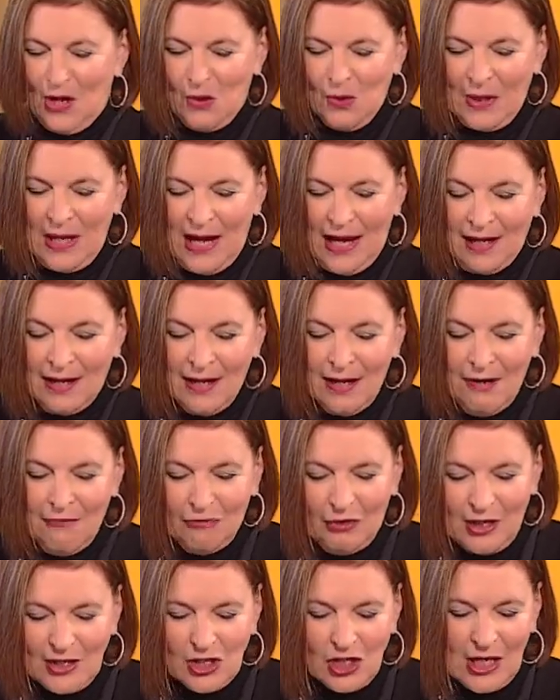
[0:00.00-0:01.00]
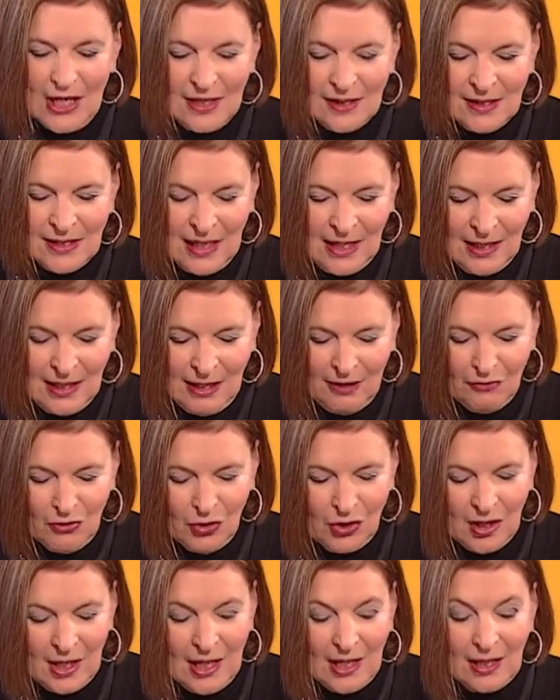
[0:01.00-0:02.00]
Okay. French kids eat
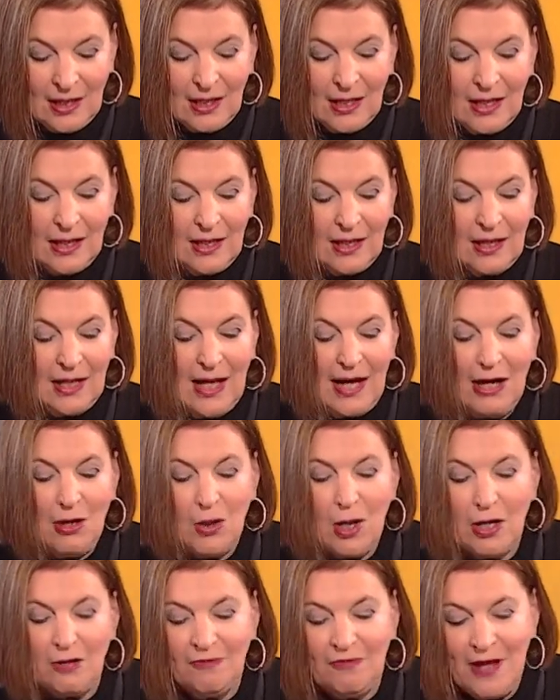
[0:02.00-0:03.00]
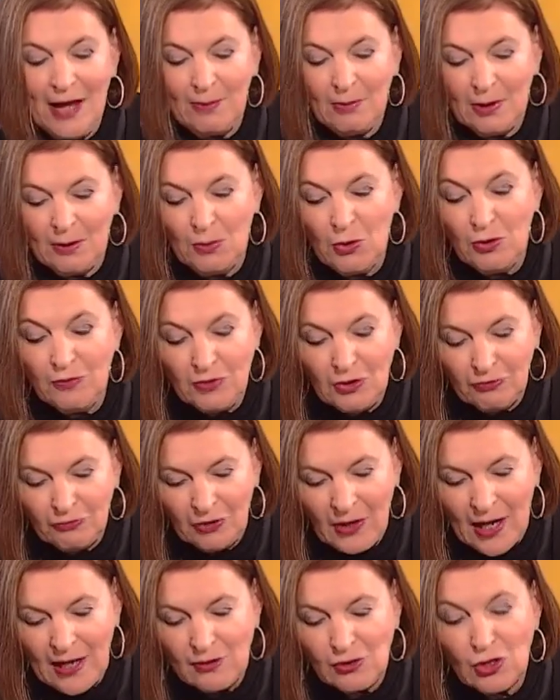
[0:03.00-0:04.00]
everything, how our family moved to
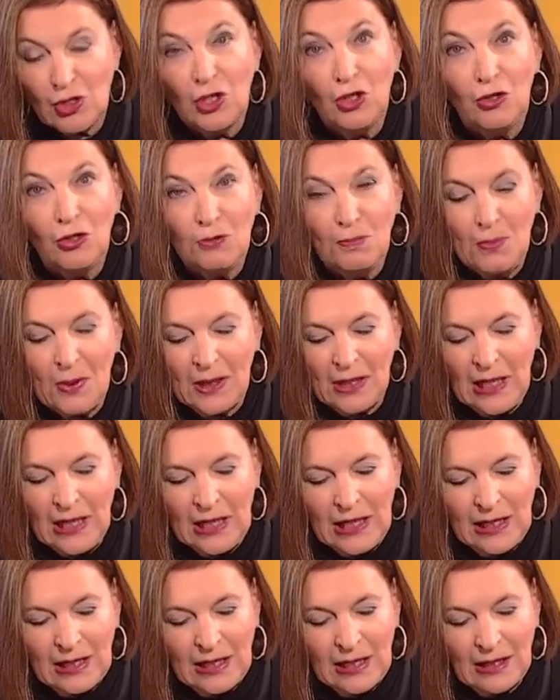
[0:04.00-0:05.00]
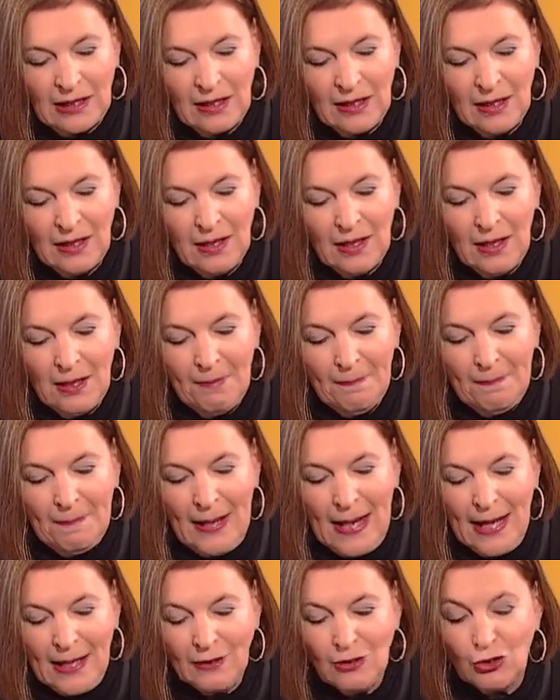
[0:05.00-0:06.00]
France, cured picky eating,
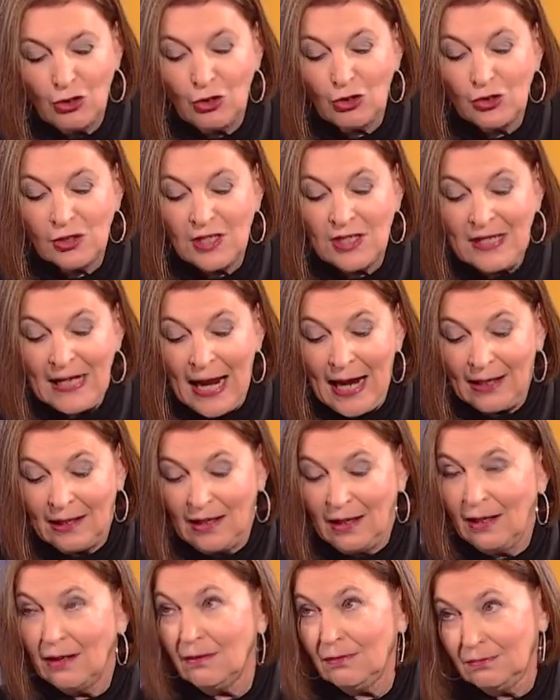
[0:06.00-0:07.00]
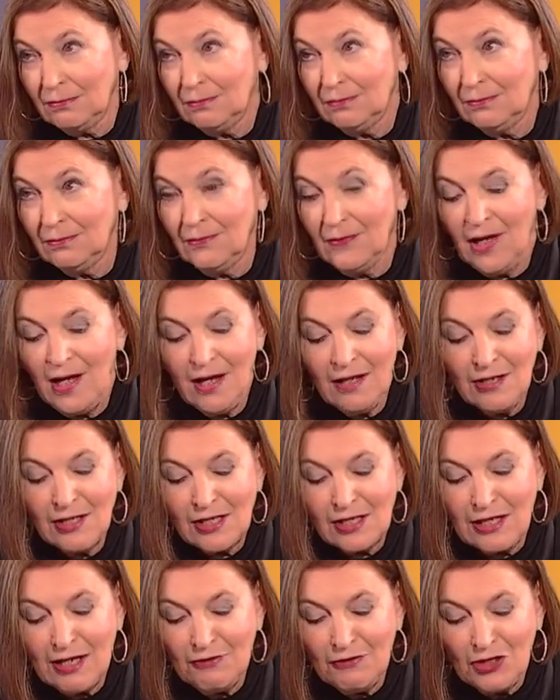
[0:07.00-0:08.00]
banned snacking, and
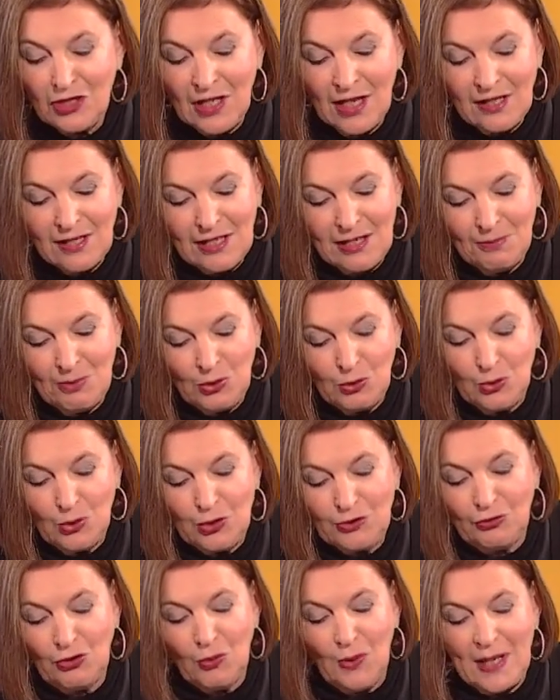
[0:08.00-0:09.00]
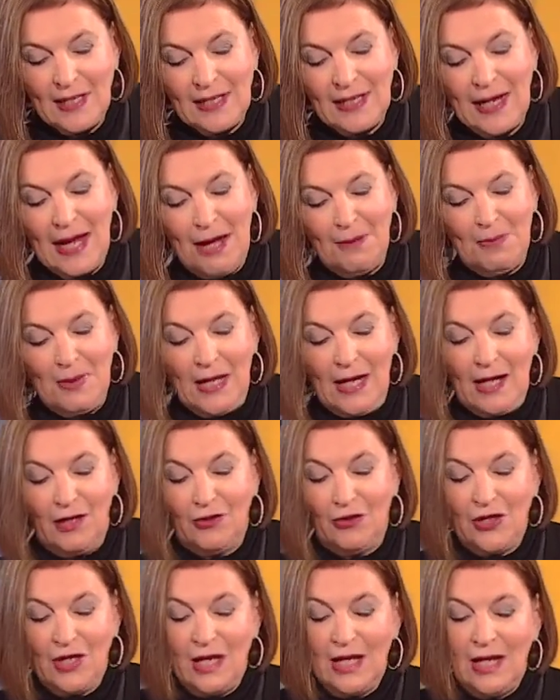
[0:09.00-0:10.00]
discovered 10 simple rules for raising happy,
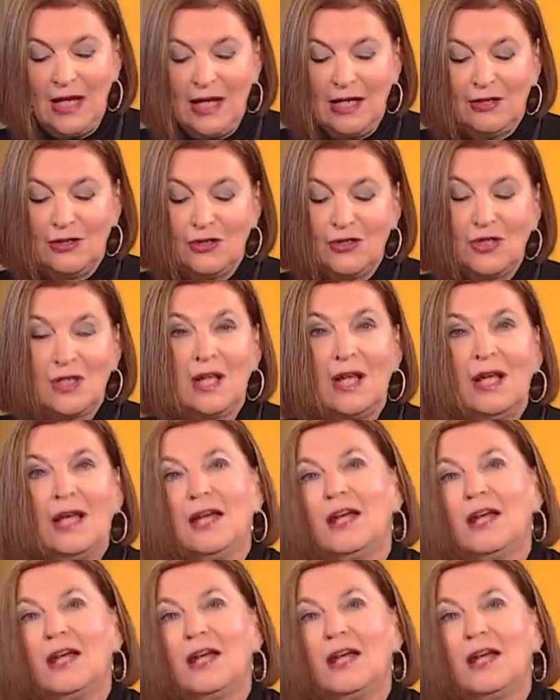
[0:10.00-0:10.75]
healthy eaters.